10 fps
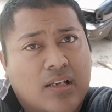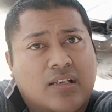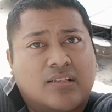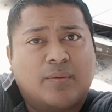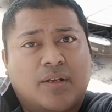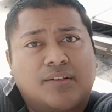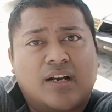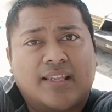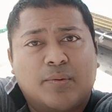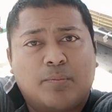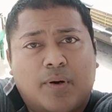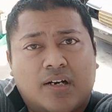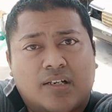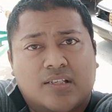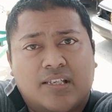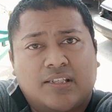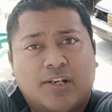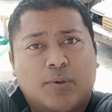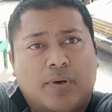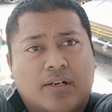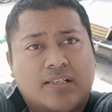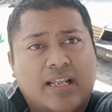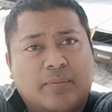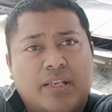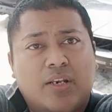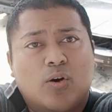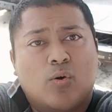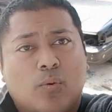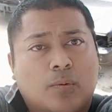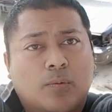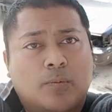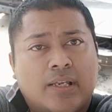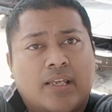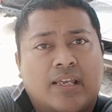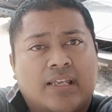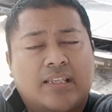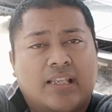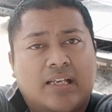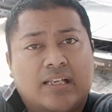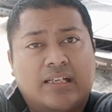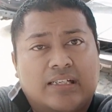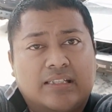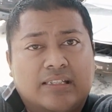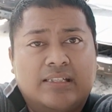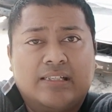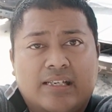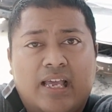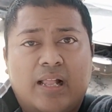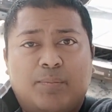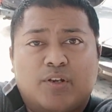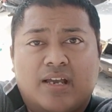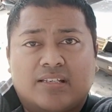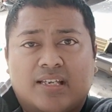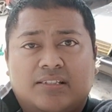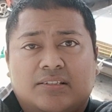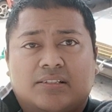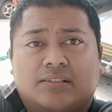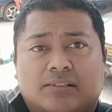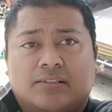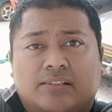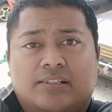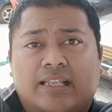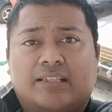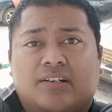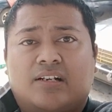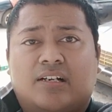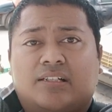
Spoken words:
some other random parts, interior parts, let me know. We can help you guys out on that regard.